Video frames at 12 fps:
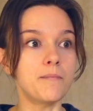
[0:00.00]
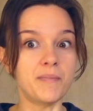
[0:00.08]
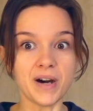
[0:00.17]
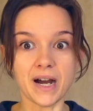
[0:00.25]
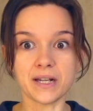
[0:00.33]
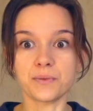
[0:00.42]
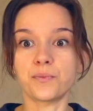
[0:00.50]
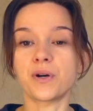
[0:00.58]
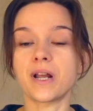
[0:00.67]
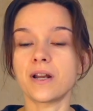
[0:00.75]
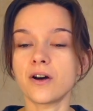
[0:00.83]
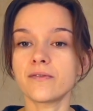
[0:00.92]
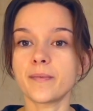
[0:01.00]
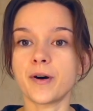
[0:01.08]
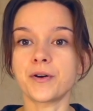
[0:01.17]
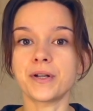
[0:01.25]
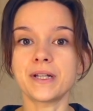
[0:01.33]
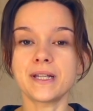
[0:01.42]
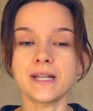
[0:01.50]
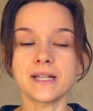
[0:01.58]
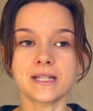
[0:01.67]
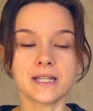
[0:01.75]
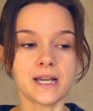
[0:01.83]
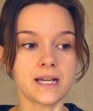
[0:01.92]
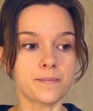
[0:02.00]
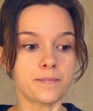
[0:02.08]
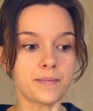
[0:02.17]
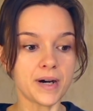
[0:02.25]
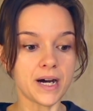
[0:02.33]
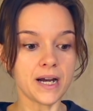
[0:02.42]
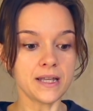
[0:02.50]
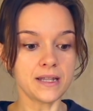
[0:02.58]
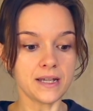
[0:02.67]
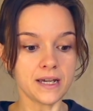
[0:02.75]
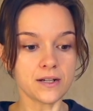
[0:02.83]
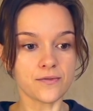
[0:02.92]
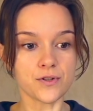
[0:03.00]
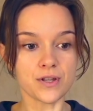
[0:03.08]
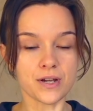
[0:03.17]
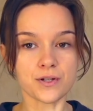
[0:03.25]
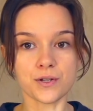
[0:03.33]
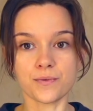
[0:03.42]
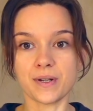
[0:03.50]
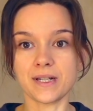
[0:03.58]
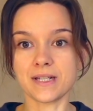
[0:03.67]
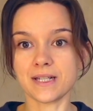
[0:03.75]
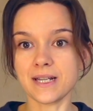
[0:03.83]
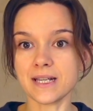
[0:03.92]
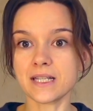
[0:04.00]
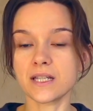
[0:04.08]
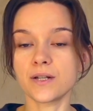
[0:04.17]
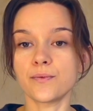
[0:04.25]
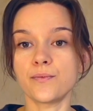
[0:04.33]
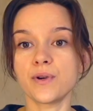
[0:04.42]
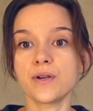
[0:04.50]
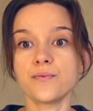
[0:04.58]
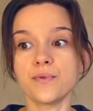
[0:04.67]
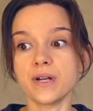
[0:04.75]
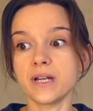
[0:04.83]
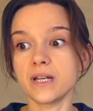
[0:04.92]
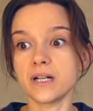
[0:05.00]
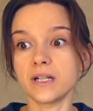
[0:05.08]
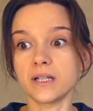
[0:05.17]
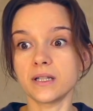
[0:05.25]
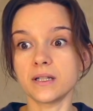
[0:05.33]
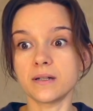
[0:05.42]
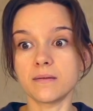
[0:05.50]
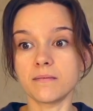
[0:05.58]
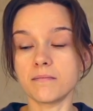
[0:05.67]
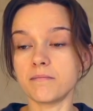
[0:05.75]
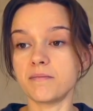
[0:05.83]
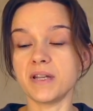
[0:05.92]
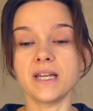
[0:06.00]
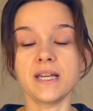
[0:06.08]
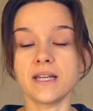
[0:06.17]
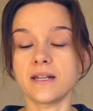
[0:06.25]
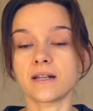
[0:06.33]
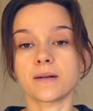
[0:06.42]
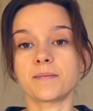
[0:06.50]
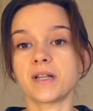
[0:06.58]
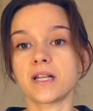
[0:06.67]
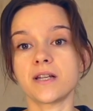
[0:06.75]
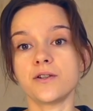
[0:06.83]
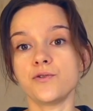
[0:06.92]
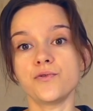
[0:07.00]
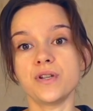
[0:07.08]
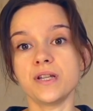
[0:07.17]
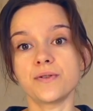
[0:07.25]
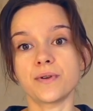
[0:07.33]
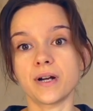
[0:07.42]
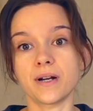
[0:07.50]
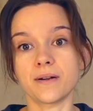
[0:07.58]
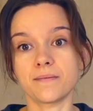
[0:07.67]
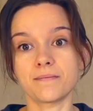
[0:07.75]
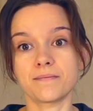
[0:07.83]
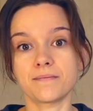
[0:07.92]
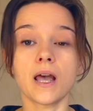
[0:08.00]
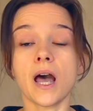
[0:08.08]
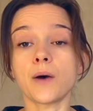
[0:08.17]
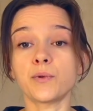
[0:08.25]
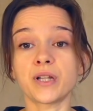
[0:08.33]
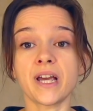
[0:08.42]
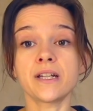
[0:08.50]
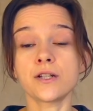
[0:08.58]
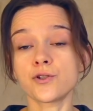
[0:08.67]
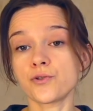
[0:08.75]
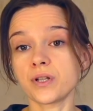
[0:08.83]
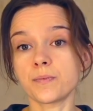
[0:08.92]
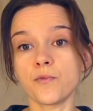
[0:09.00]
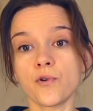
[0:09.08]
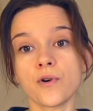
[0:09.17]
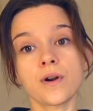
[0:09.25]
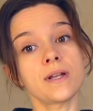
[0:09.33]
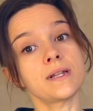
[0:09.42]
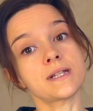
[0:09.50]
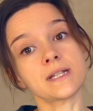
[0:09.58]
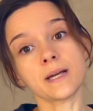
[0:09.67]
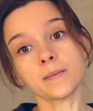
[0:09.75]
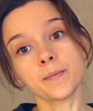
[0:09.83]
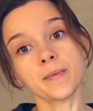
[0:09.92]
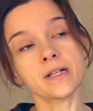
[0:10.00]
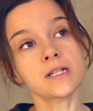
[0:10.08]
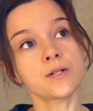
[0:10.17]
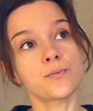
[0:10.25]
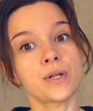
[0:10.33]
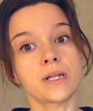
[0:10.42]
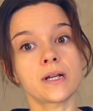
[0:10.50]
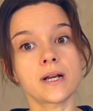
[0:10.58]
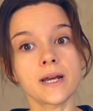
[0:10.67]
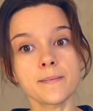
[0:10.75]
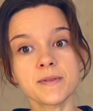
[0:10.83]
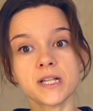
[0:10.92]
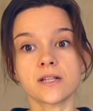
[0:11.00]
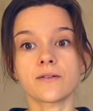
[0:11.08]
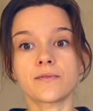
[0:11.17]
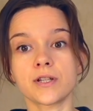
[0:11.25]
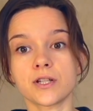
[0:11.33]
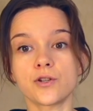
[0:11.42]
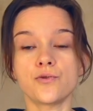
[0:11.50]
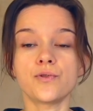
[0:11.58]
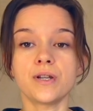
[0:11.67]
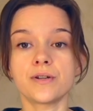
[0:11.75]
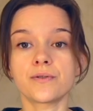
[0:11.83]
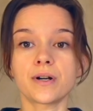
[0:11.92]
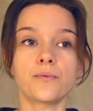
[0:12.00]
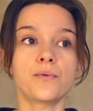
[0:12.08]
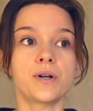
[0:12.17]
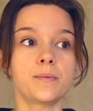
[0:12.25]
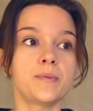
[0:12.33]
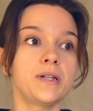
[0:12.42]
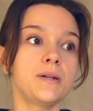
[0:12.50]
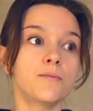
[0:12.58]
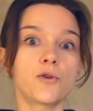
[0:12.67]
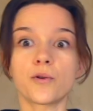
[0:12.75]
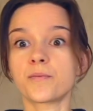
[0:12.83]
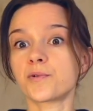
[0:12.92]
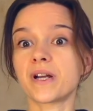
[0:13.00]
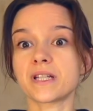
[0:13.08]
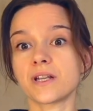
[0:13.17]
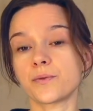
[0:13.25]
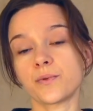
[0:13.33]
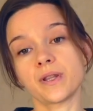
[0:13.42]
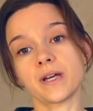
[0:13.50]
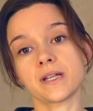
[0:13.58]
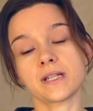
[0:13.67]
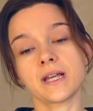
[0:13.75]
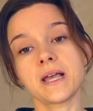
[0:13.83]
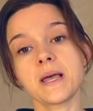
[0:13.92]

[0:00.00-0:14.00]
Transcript: But what I love about it is that by the end of 2026, we will be in a completely new era. I will get into it more in the summer months when the glimpses of this new era will be more present with us.